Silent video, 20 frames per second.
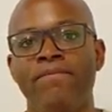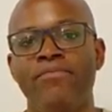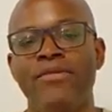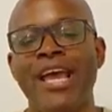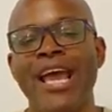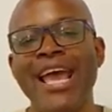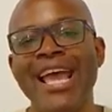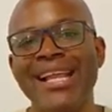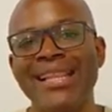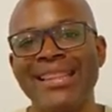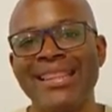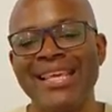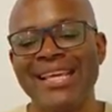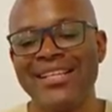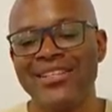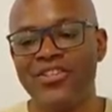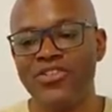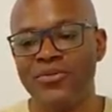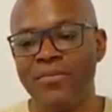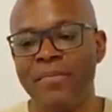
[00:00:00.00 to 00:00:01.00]
the
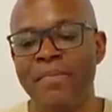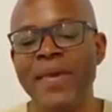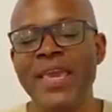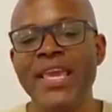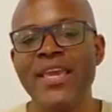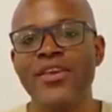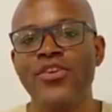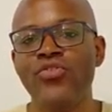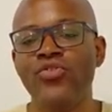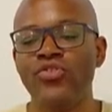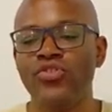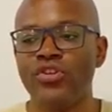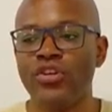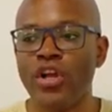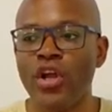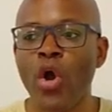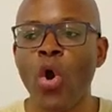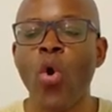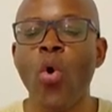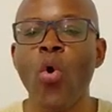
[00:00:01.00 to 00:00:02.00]
ethics should be you
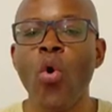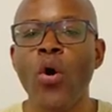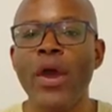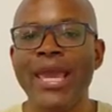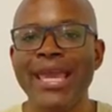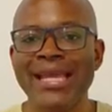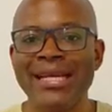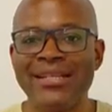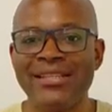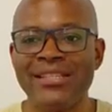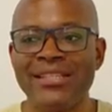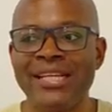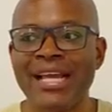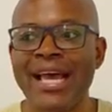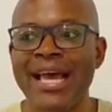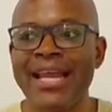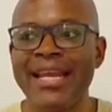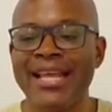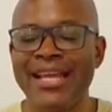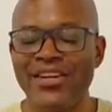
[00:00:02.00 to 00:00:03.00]
should go
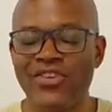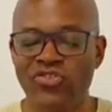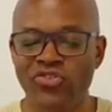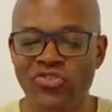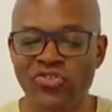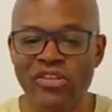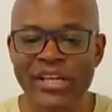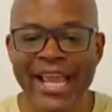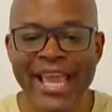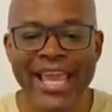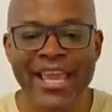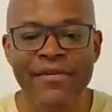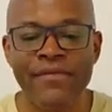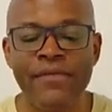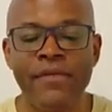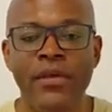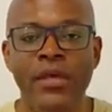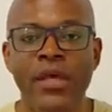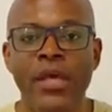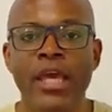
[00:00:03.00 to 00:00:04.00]
inside and
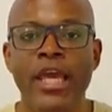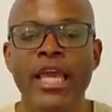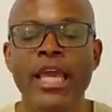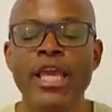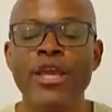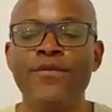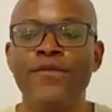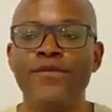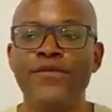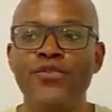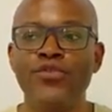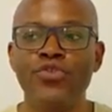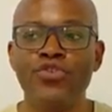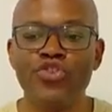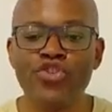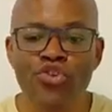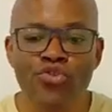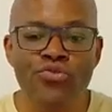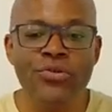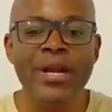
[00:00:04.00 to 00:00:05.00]
save. If you
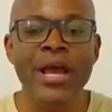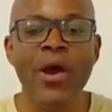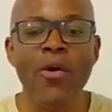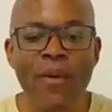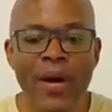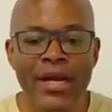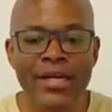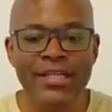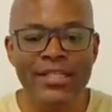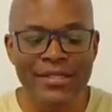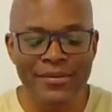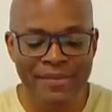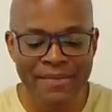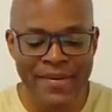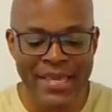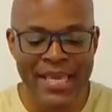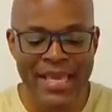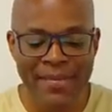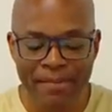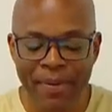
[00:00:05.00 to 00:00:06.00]
do not want to
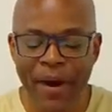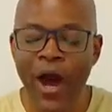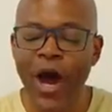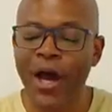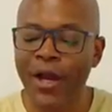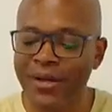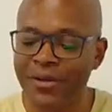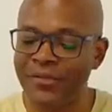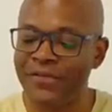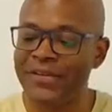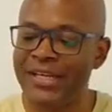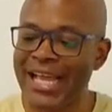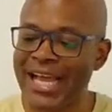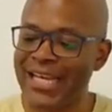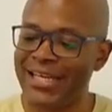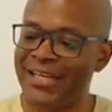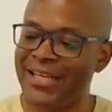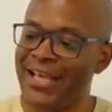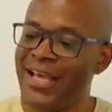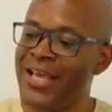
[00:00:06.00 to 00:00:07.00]
be part of
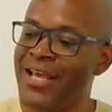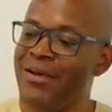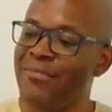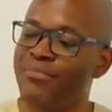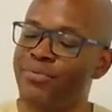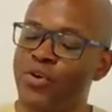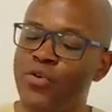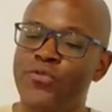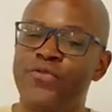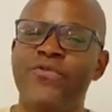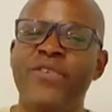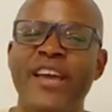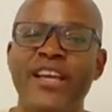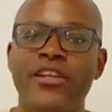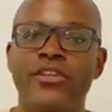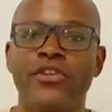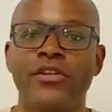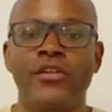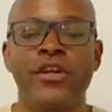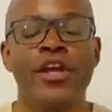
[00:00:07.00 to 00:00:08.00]
that
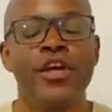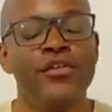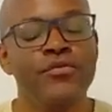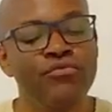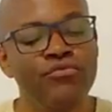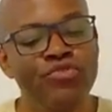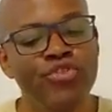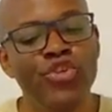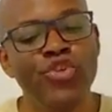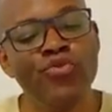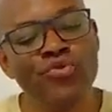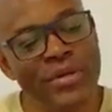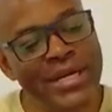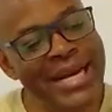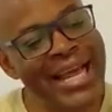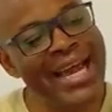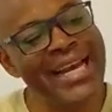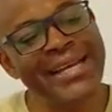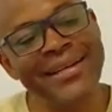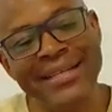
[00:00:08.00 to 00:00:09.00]
profession, do
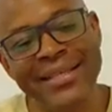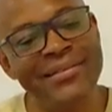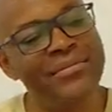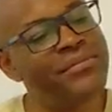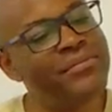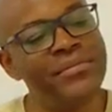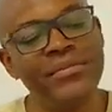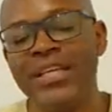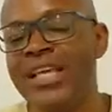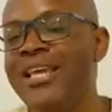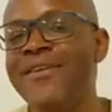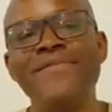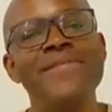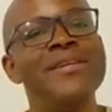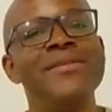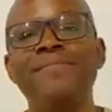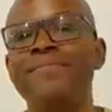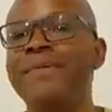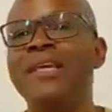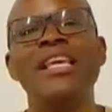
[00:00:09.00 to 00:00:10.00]
not
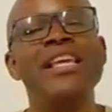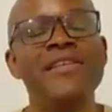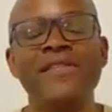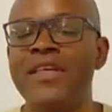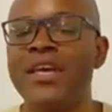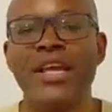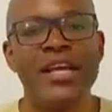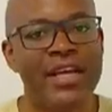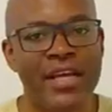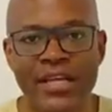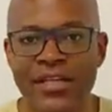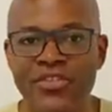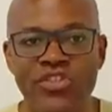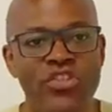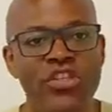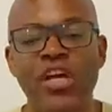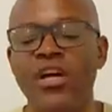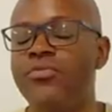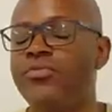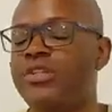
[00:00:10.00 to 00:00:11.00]
even be there and
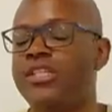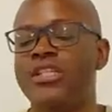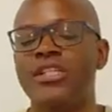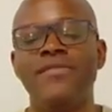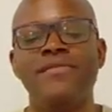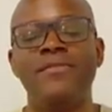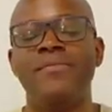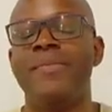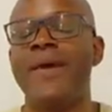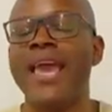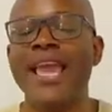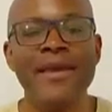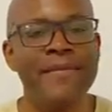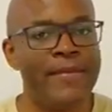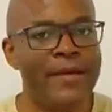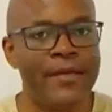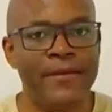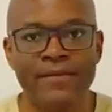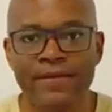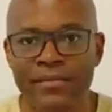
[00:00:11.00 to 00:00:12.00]
start receiving
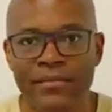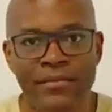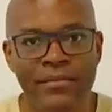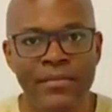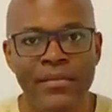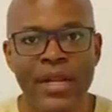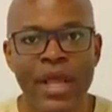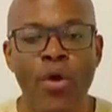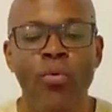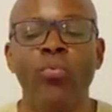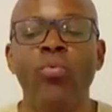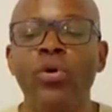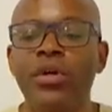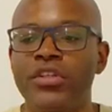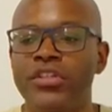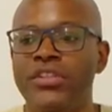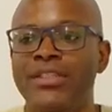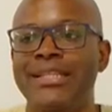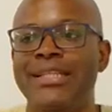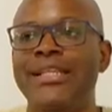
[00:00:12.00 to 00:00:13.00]
payment.
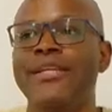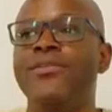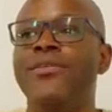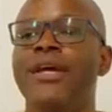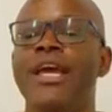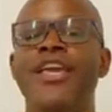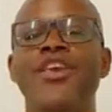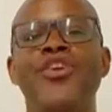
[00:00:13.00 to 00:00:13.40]
Worse still,